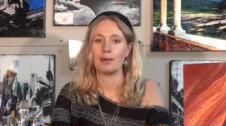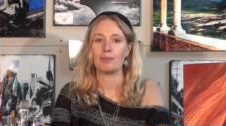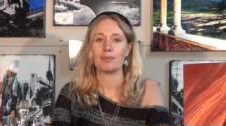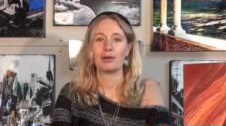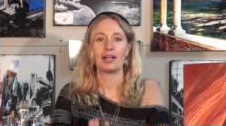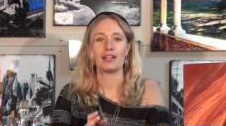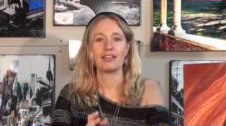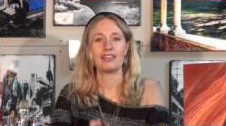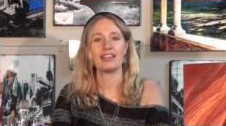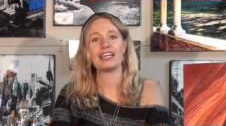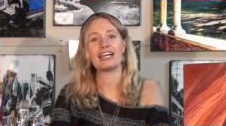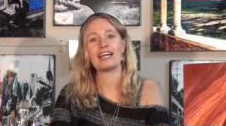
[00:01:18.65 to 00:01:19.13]

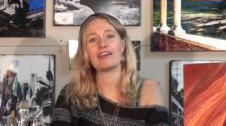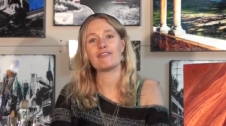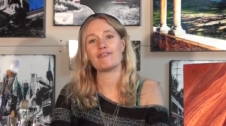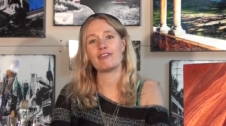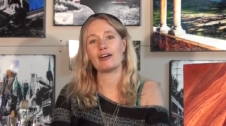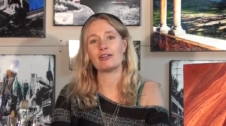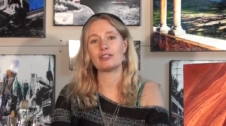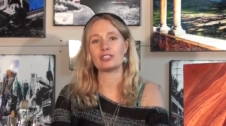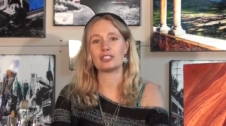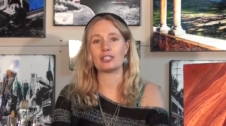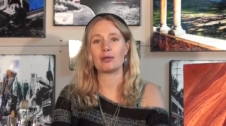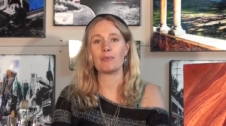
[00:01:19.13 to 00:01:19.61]
But I think I
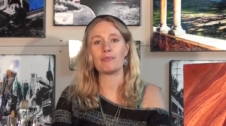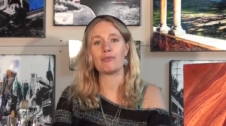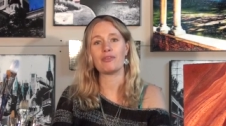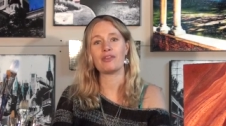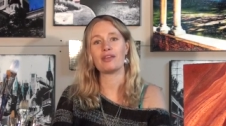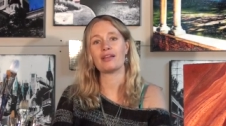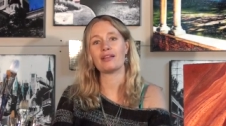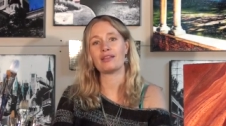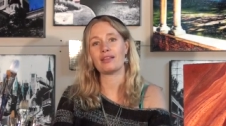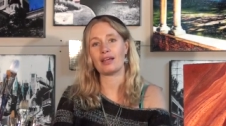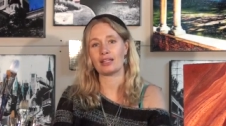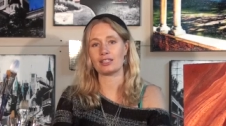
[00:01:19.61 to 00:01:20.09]
found
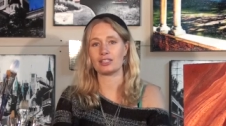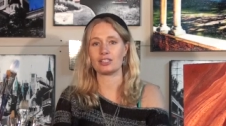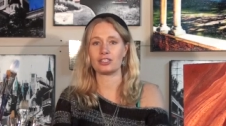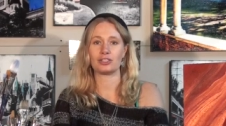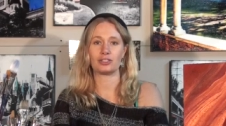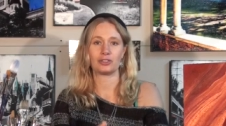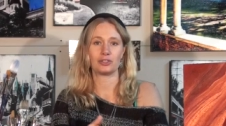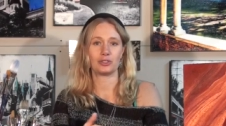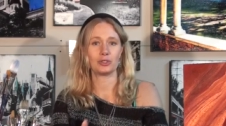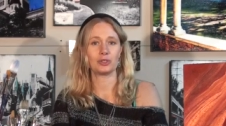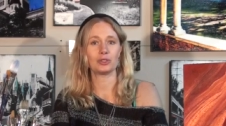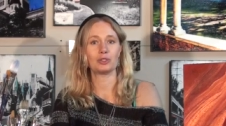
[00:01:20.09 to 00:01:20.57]
something
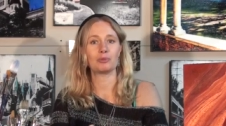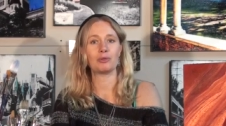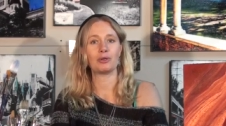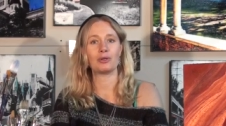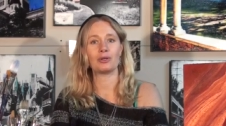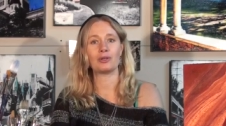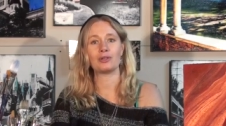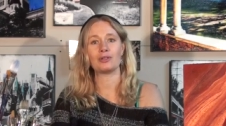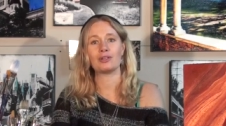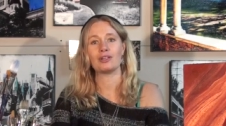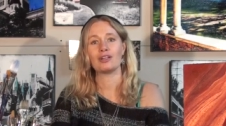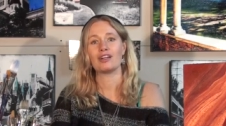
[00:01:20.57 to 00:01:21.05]
that's
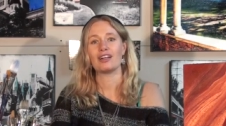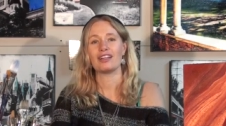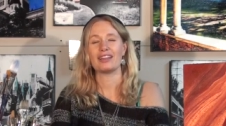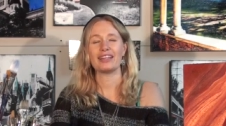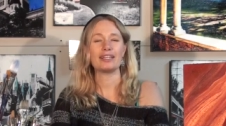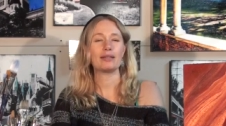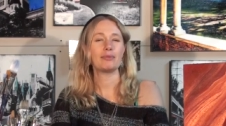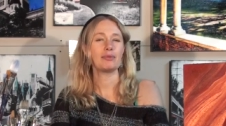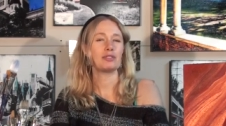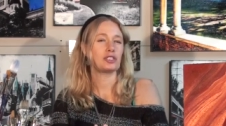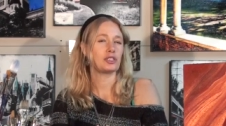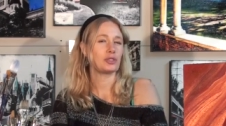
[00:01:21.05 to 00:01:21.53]
suitable, a
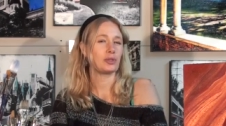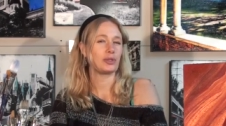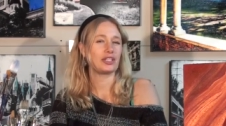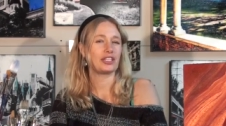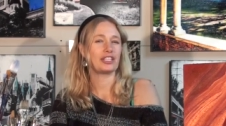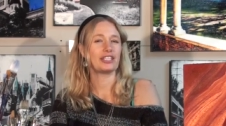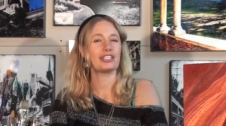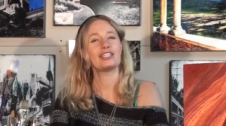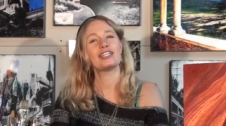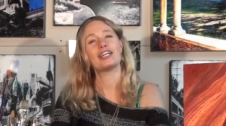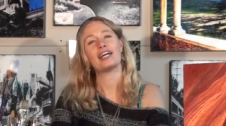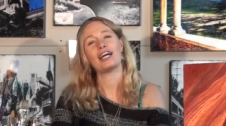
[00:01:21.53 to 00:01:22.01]
little bit
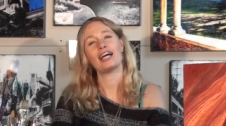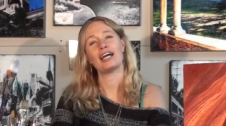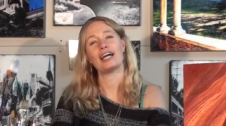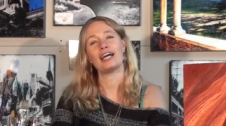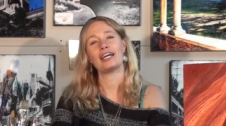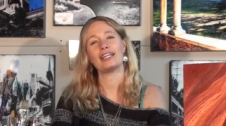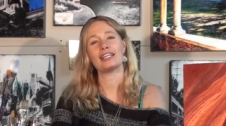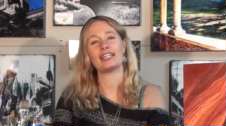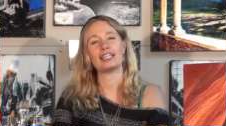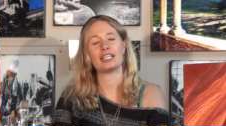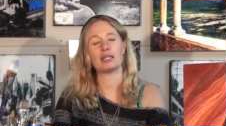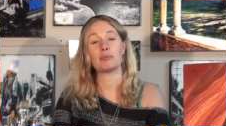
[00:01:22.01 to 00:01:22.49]
shorter,
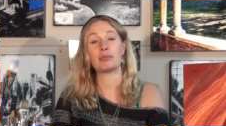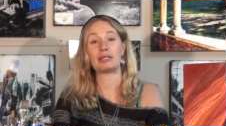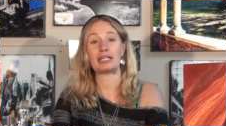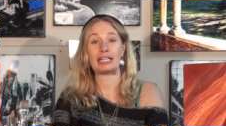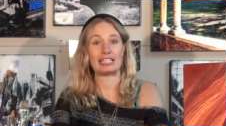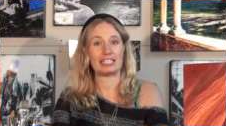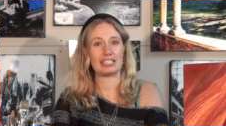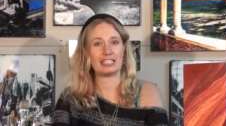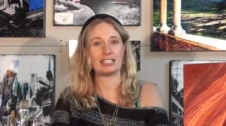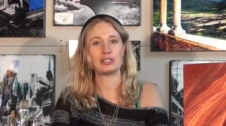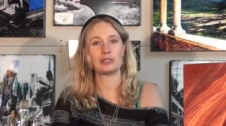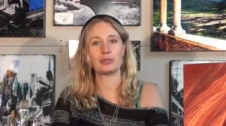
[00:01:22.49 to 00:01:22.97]
and a little bit
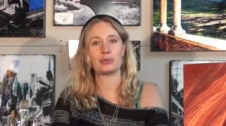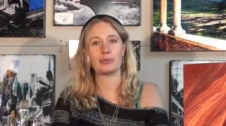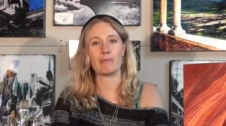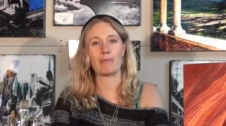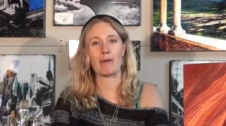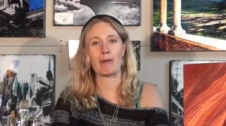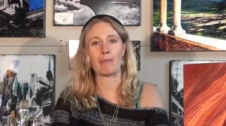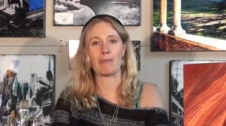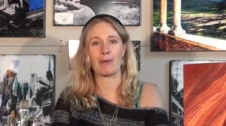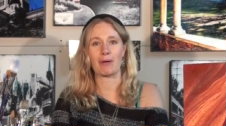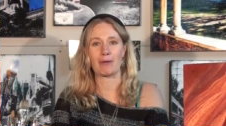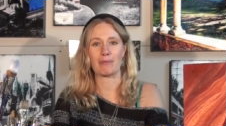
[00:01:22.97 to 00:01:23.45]
easier to
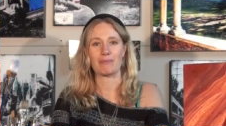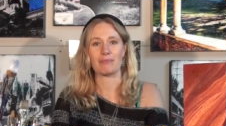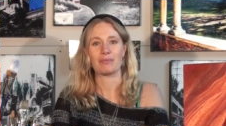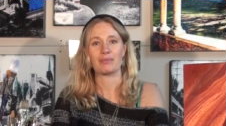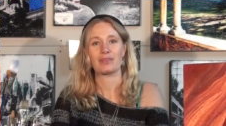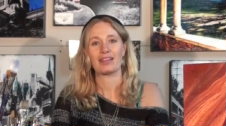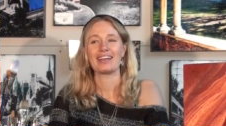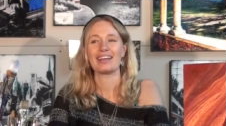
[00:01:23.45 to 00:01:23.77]
remember.